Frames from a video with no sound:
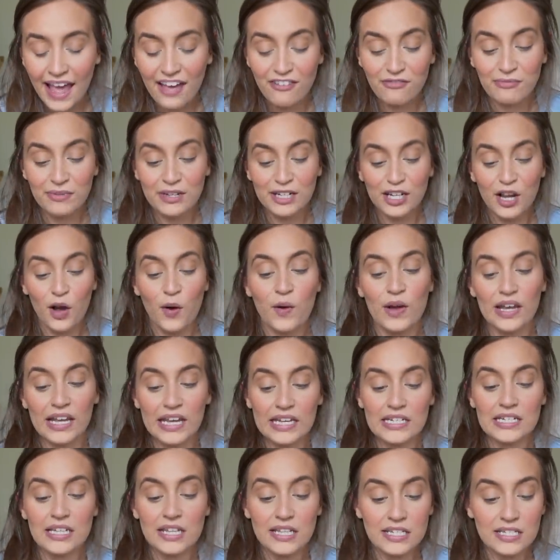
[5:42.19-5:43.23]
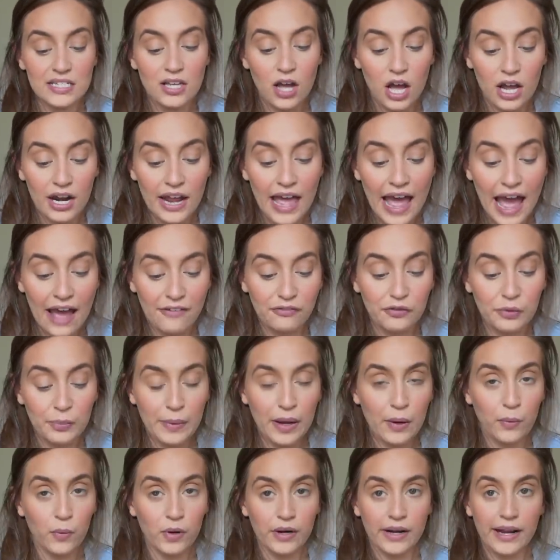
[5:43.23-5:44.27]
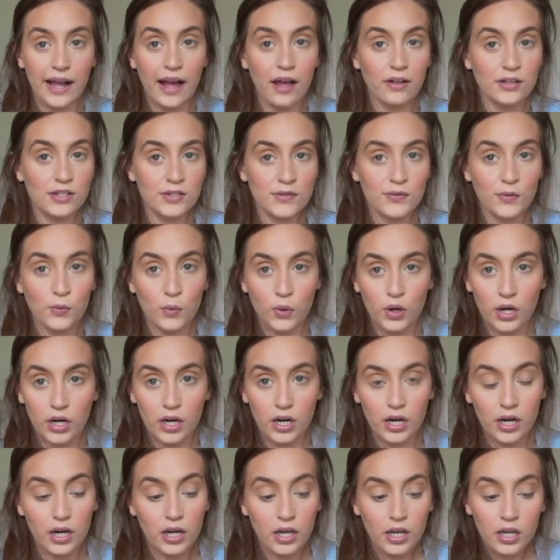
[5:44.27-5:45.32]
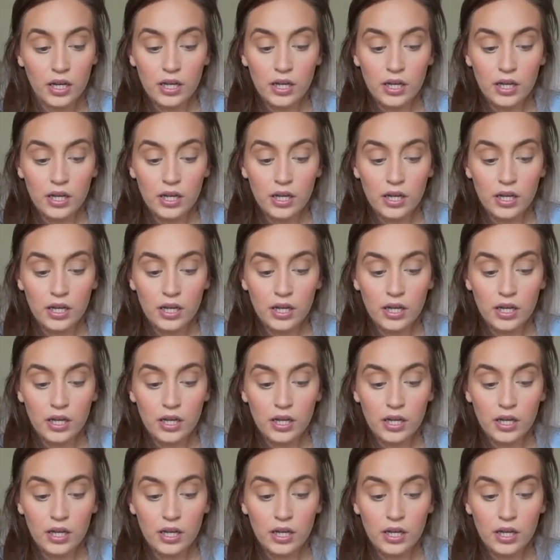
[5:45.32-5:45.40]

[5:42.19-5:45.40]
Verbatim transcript: have been going into the sauna after my workouts for